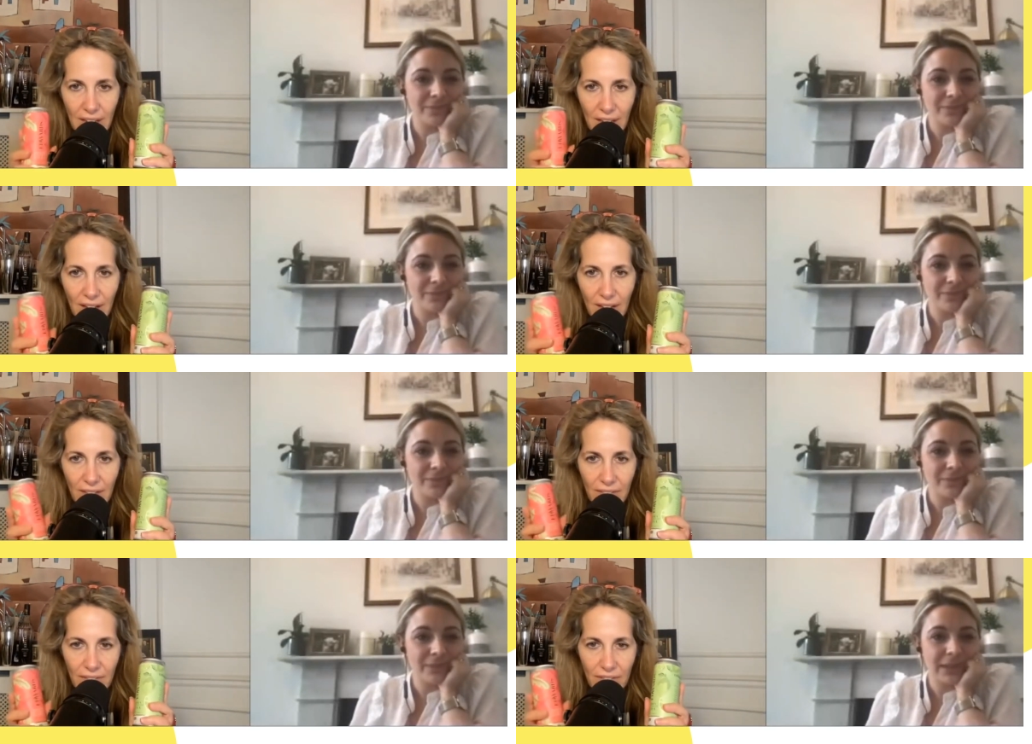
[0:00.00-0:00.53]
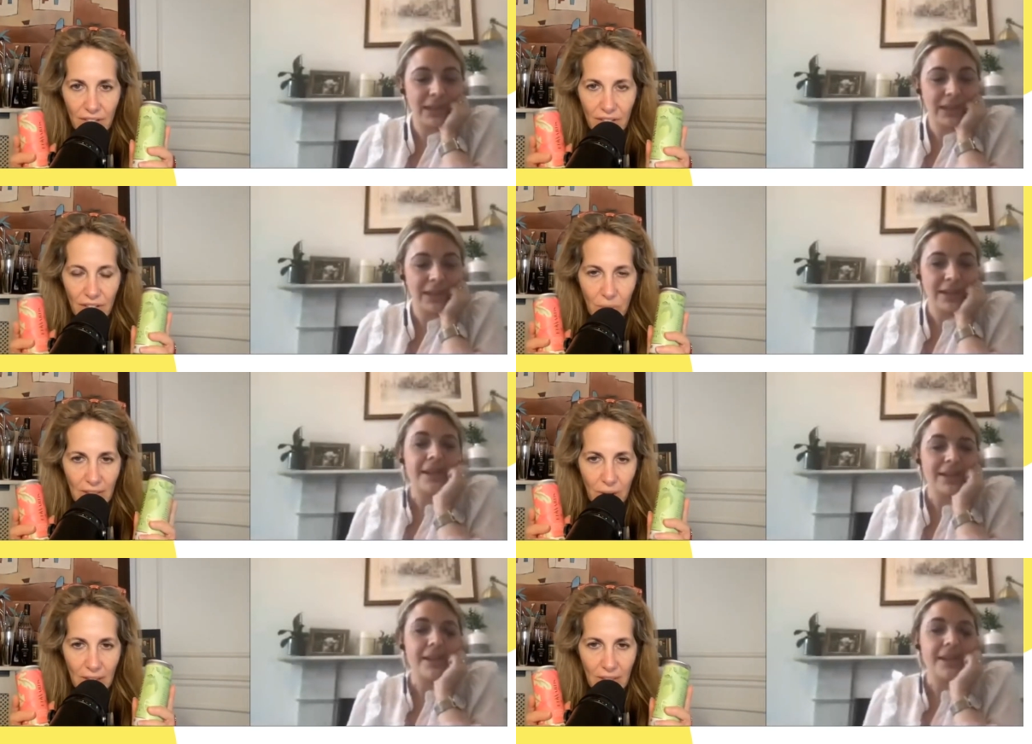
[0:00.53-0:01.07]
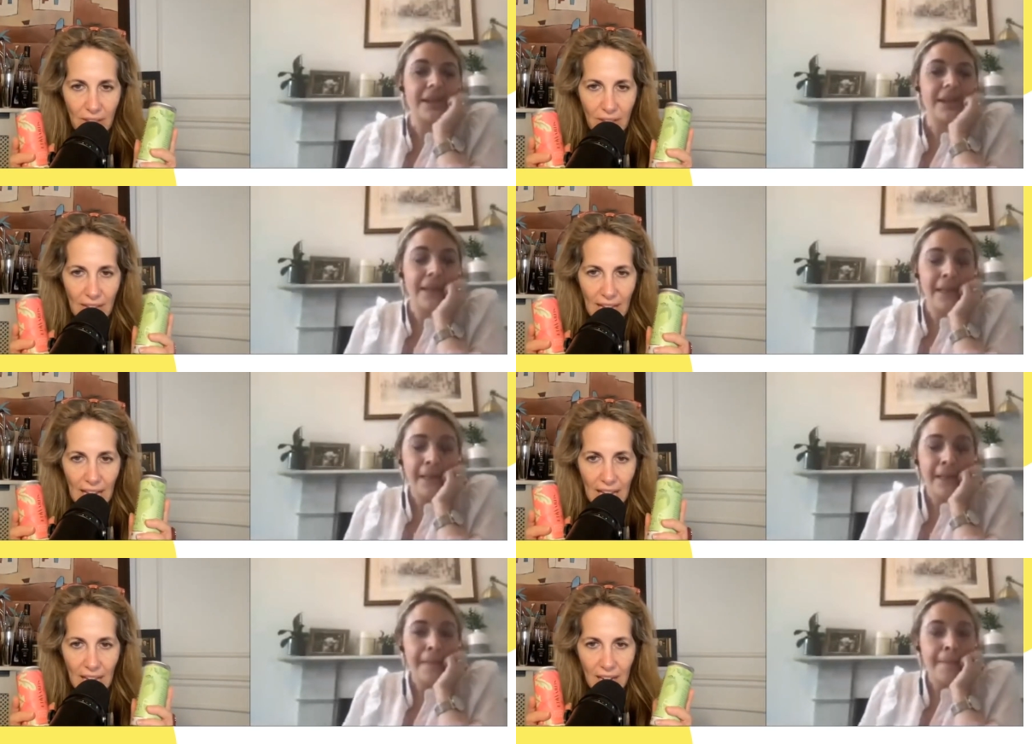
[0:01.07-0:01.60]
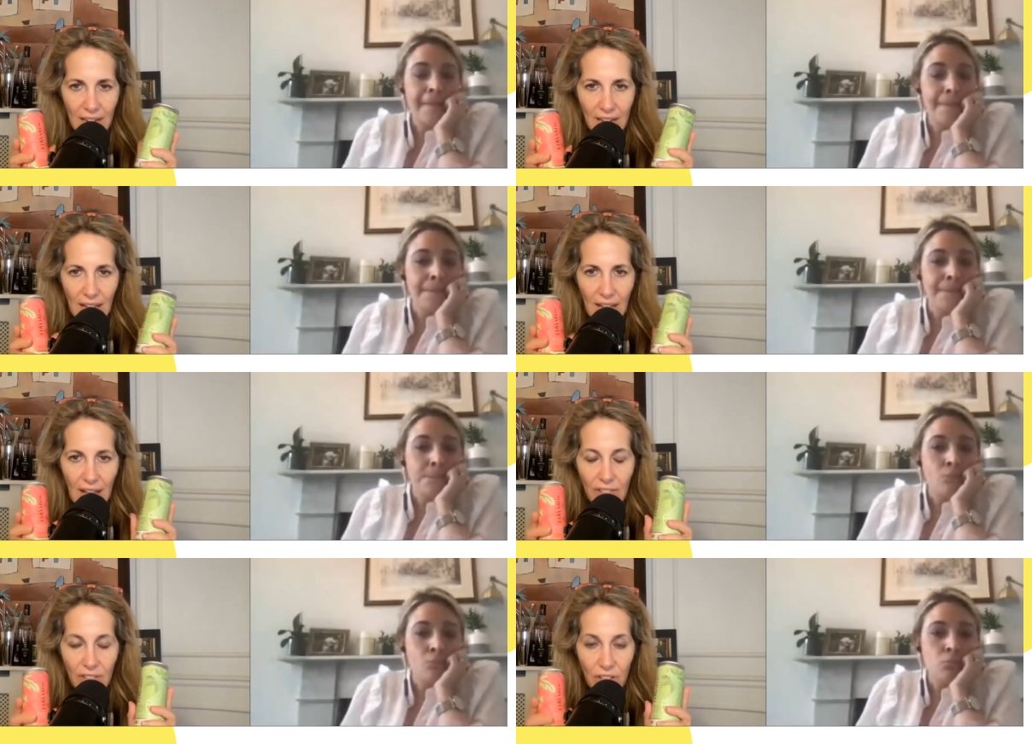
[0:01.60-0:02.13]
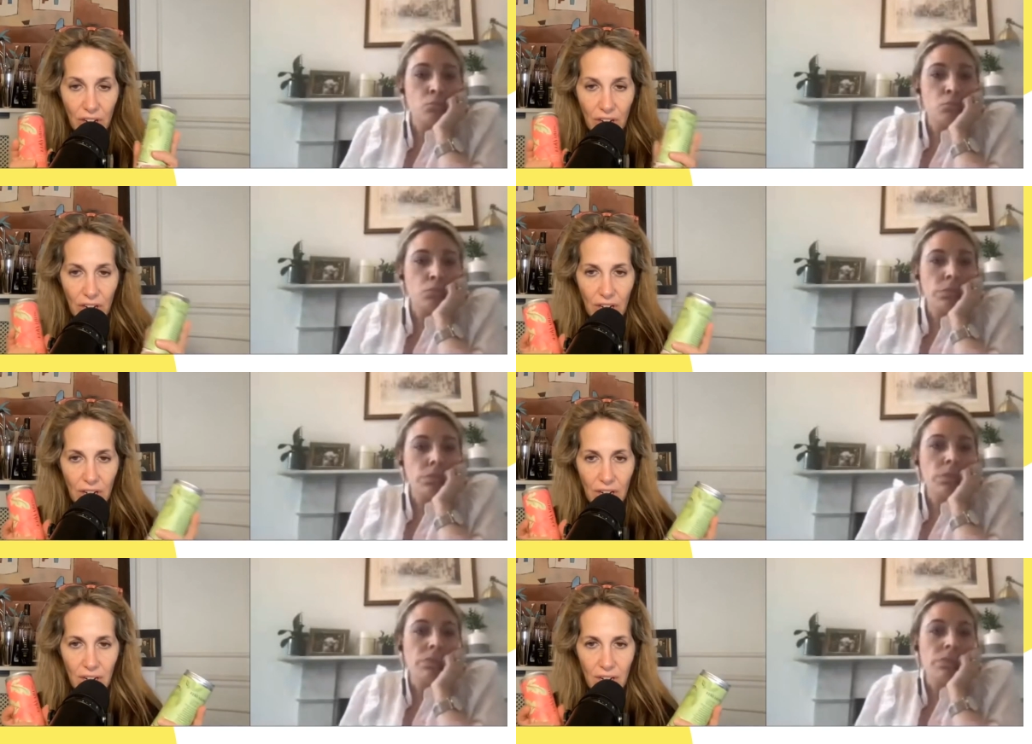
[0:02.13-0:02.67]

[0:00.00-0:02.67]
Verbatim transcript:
Speaker 1: of doing the canned after?